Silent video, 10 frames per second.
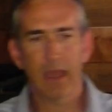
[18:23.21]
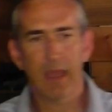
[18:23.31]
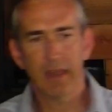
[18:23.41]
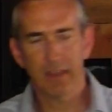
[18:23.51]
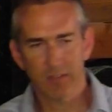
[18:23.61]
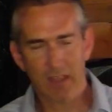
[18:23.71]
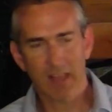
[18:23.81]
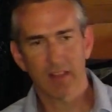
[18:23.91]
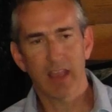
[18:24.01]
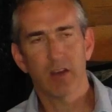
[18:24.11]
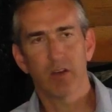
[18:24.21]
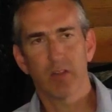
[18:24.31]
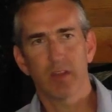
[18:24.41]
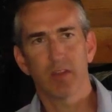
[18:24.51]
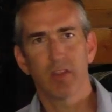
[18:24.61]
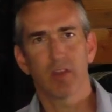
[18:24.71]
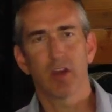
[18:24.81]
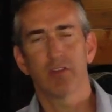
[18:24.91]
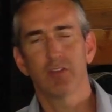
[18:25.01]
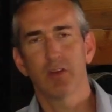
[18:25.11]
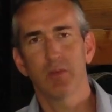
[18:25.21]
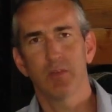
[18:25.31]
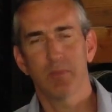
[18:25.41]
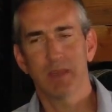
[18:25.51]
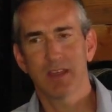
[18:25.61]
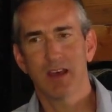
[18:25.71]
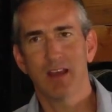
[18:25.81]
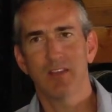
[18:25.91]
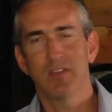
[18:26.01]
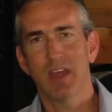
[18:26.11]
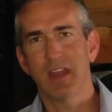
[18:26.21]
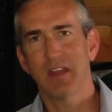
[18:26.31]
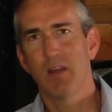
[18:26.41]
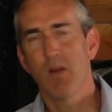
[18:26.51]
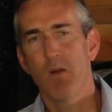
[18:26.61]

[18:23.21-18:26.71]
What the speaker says: he said later that God showed him, it was because that